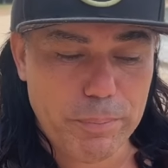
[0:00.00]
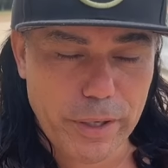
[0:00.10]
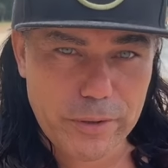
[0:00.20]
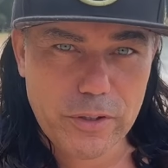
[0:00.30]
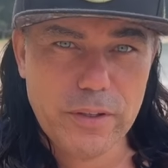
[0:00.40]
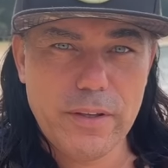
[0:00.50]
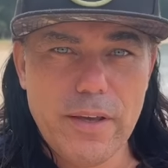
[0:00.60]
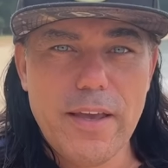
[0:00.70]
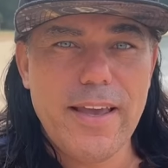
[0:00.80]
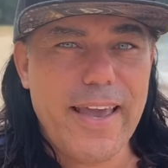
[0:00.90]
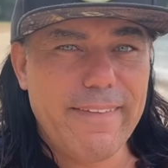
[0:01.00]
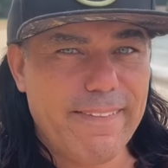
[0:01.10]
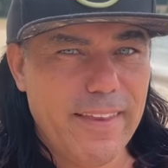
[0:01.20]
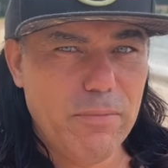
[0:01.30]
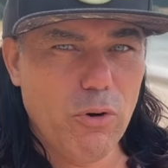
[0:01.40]
But at
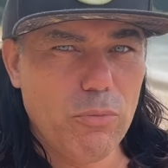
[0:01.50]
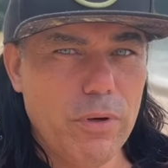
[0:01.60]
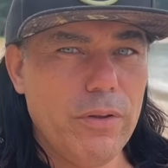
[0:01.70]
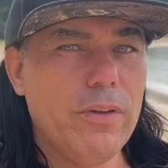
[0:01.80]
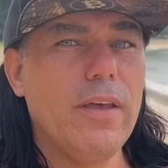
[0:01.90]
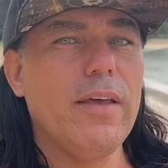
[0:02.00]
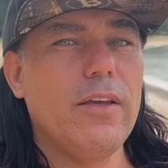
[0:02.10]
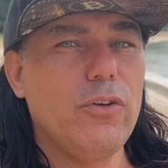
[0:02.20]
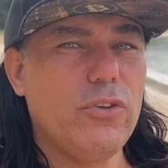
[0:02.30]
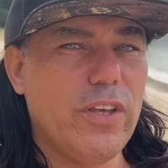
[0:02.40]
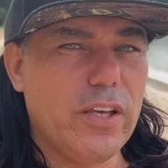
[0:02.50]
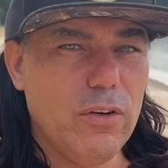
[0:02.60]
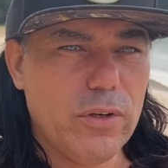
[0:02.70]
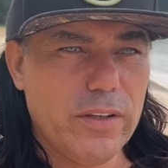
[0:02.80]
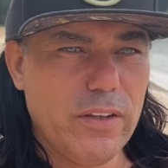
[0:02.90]
that moment, you take a
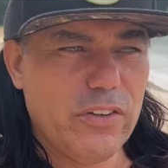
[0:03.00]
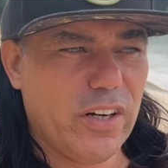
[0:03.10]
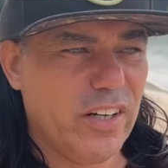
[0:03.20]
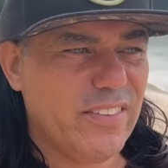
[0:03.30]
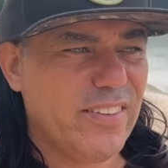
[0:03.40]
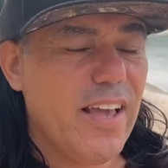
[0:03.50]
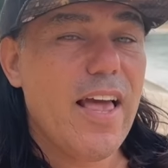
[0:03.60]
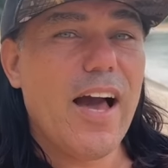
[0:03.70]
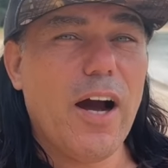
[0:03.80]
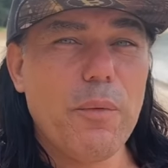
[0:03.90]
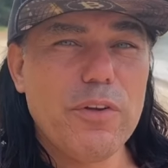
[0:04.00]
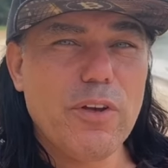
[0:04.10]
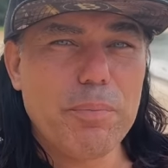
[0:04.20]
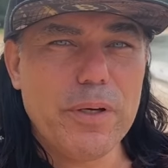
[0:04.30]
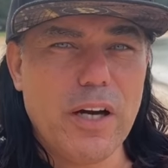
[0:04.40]
look at the charts. Are we
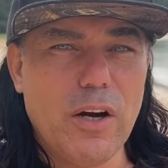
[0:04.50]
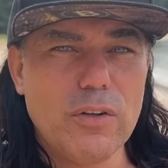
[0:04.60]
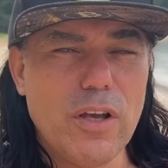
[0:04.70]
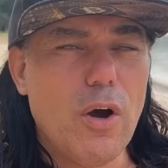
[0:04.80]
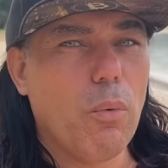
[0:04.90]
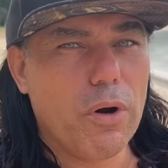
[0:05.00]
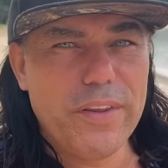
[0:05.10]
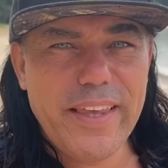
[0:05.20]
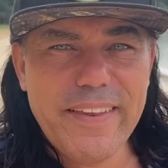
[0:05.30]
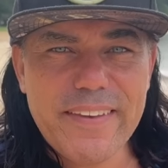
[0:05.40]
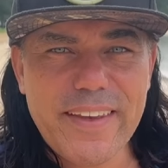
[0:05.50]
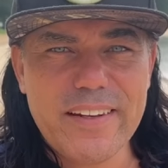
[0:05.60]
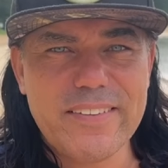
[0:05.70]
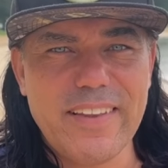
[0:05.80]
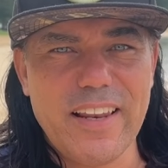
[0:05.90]
topping out? What are the
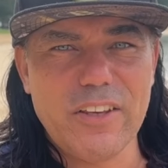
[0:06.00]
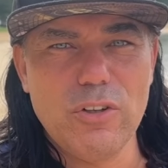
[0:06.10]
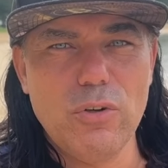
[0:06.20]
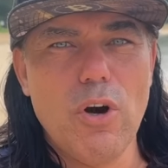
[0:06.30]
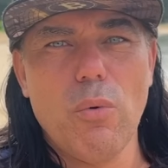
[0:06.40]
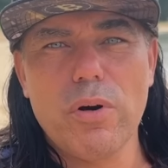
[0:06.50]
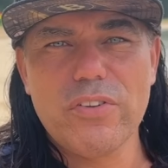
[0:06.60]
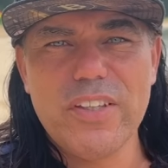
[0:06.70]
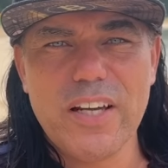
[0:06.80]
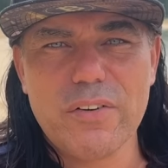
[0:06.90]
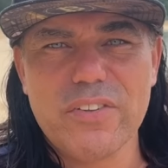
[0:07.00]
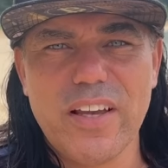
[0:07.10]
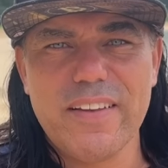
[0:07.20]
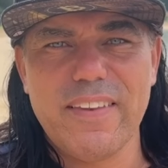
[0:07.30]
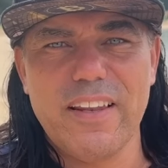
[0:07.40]
indicators telling you? What is the
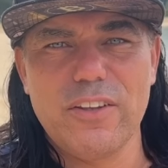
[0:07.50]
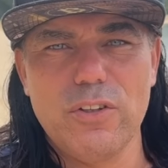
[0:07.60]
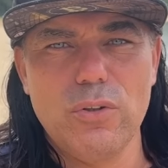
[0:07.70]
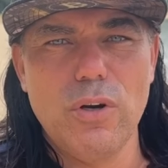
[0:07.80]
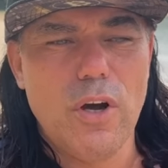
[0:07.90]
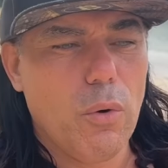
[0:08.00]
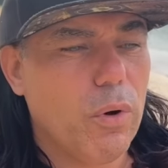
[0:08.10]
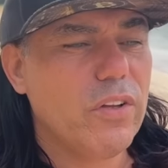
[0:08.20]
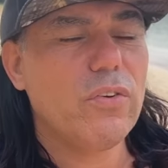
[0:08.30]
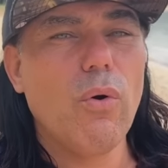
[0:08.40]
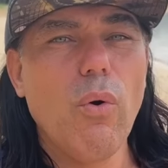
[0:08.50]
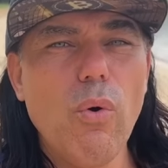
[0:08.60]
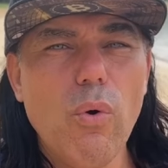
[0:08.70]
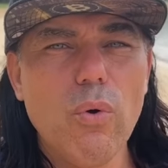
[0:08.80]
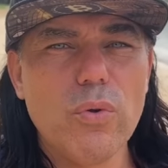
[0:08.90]
RSI telling you? What is
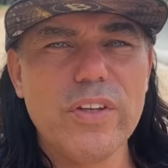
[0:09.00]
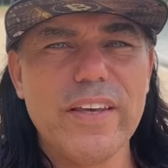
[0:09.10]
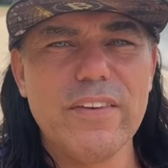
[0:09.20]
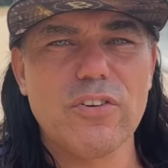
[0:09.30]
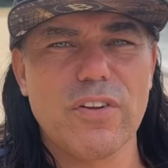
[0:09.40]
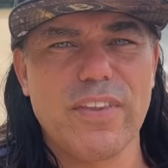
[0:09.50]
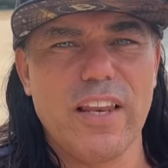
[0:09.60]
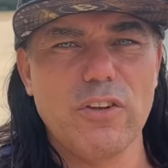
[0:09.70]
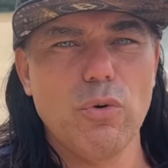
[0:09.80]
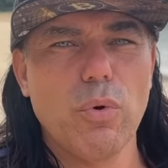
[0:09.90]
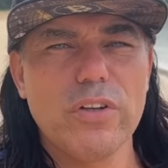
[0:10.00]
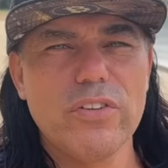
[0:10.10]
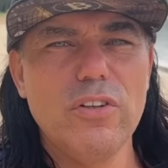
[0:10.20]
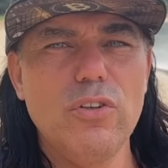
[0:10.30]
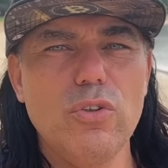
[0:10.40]
all the industry telling you? What is
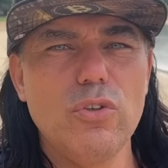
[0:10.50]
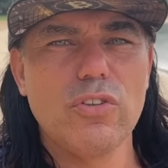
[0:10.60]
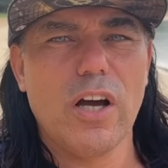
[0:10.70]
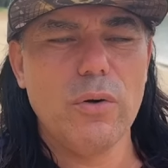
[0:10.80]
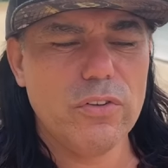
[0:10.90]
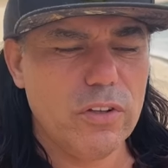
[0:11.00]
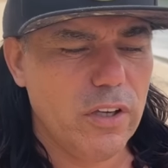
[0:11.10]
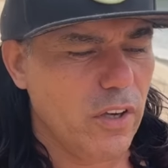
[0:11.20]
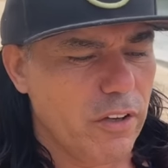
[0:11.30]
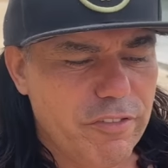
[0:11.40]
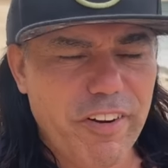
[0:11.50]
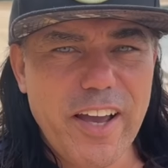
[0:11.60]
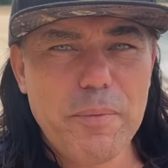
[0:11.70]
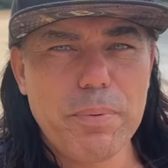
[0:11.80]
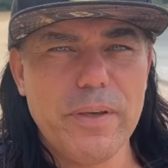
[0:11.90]
the news? How is the
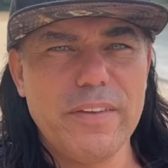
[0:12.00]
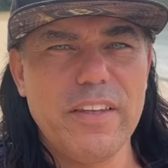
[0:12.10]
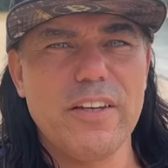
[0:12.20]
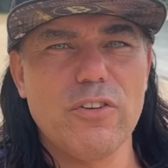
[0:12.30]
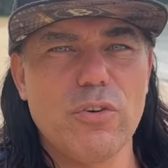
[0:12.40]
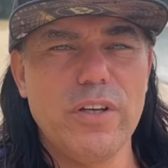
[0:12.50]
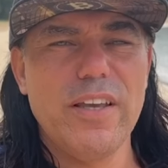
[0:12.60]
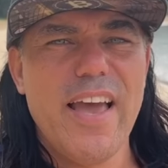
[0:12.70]
vibe in the industry?